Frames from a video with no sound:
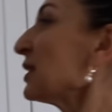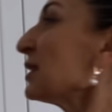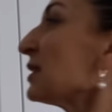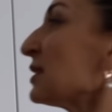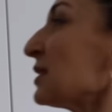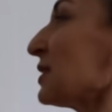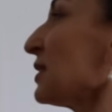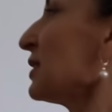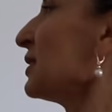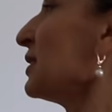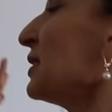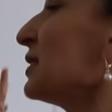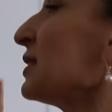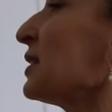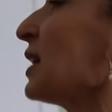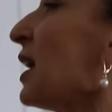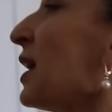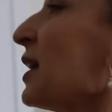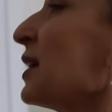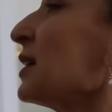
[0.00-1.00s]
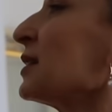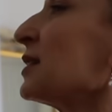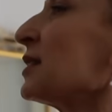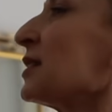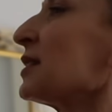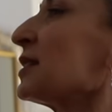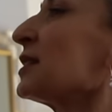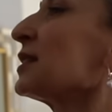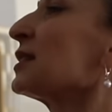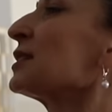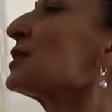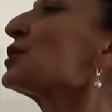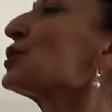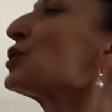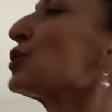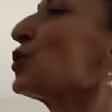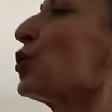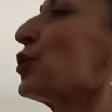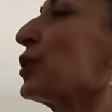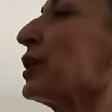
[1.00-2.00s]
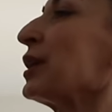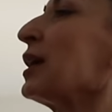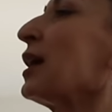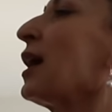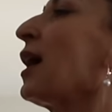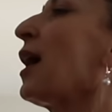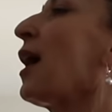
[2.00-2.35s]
It's an entire story.